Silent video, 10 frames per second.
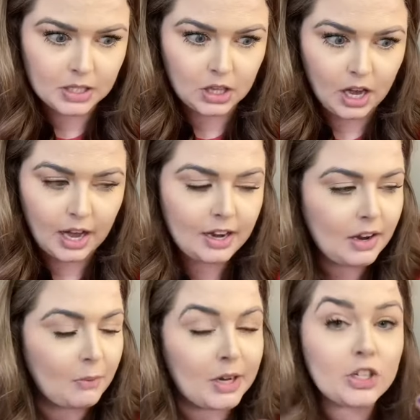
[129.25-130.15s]
lot,
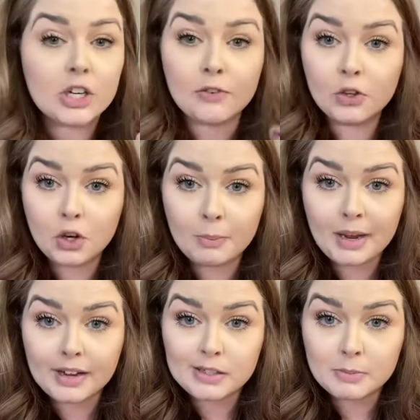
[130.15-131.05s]
which if you know my
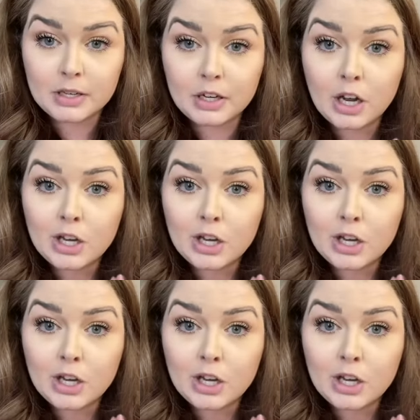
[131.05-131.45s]
husband,